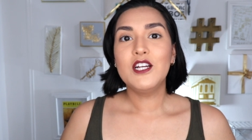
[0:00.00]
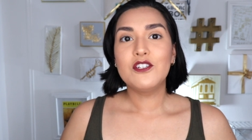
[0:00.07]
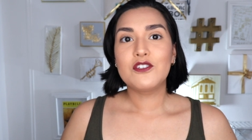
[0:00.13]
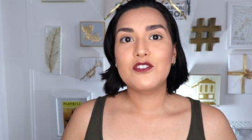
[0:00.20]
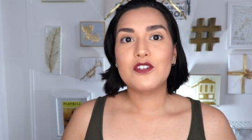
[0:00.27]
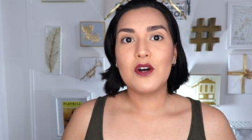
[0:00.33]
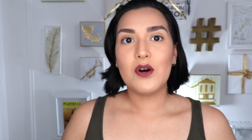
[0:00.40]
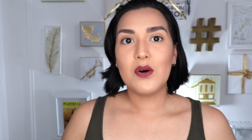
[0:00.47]

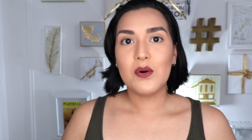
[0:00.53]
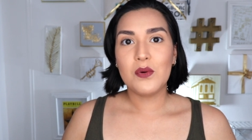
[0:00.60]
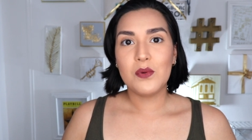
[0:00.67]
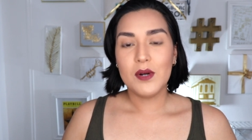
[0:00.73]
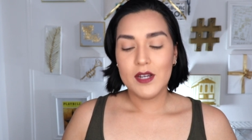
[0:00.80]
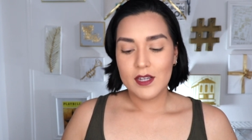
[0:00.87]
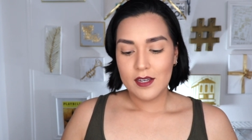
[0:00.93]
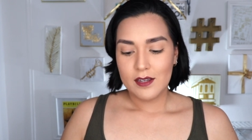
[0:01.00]

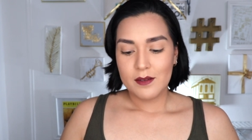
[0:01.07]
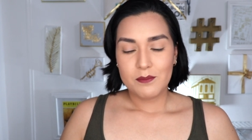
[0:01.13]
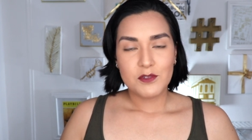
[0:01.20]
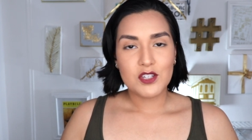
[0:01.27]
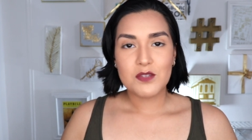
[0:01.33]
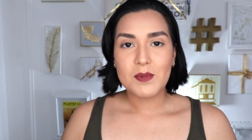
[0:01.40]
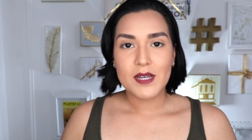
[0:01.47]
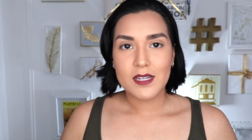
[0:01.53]
So
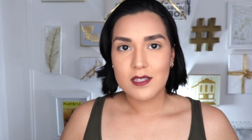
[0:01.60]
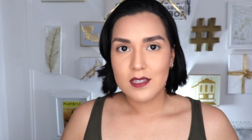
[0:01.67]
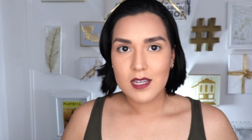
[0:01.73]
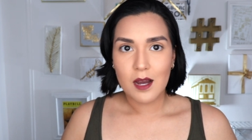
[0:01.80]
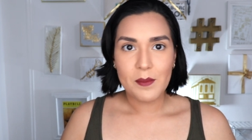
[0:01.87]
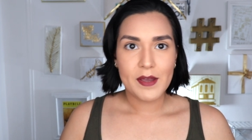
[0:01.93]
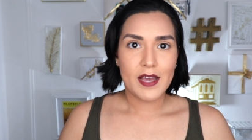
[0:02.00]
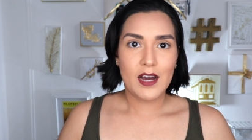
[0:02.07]
just because it's
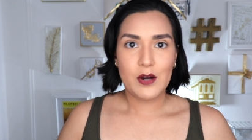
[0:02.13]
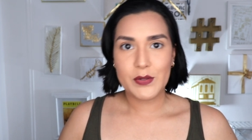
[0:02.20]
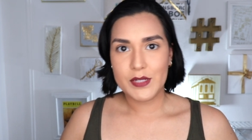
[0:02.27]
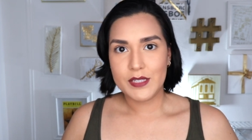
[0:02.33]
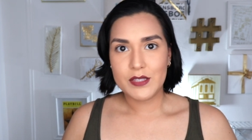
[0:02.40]
coming out